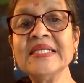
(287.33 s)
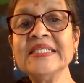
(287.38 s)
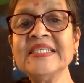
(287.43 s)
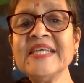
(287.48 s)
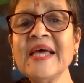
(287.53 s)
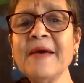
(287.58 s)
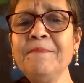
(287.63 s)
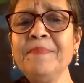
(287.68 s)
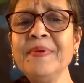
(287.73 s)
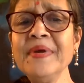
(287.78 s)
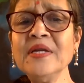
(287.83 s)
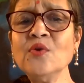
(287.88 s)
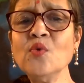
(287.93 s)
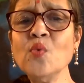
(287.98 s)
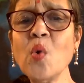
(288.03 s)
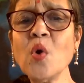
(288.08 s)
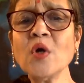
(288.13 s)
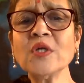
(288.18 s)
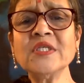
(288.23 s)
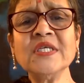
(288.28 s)
Tepid
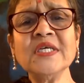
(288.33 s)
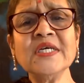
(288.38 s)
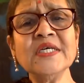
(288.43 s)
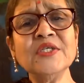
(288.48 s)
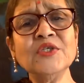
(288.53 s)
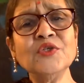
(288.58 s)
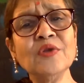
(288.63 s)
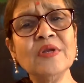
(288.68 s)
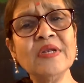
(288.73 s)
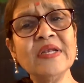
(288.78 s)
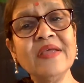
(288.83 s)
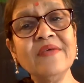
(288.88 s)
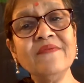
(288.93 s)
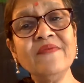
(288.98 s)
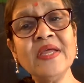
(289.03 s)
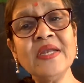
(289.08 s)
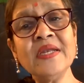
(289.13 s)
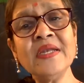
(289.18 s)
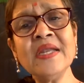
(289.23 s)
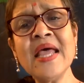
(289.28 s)
water to live
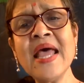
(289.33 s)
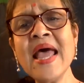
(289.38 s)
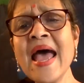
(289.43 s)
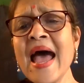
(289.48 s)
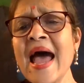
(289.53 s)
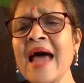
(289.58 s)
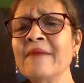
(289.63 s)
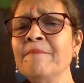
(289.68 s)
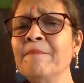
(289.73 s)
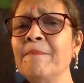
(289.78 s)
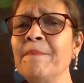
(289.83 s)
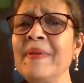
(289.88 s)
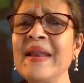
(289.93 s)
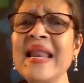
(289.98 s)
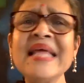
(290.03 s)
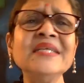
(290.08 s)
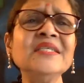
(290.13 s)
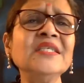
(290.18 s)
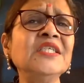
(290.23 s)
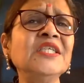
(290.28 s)
in and
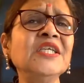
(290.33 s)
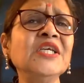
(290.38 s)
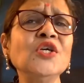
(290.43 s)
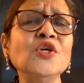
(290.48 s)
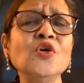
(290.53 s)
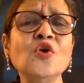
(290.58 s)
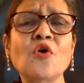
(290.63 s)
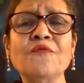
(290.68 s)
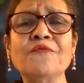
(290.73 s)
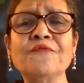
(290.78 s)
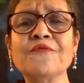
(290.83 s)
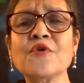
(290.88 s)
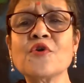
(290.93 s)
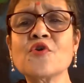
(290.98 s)
plenty of